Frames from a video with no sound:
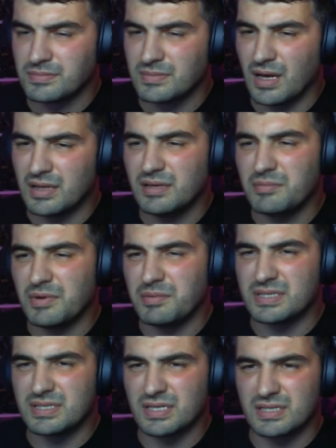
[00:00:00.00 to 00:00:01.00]
I think maybe
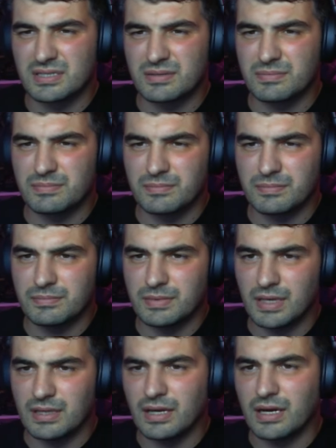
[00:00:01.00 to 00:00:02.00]
6.
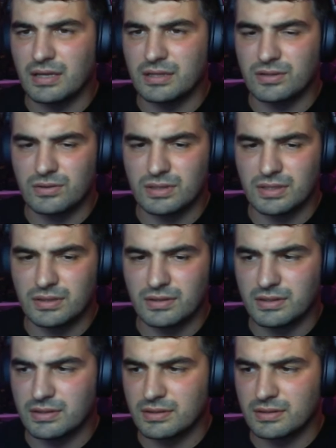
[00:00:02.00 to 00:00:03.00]
I kind of trolled there,
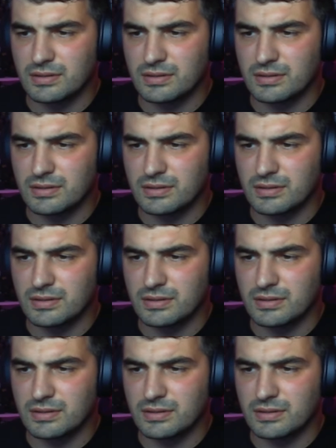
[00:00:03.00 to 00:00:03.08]
right?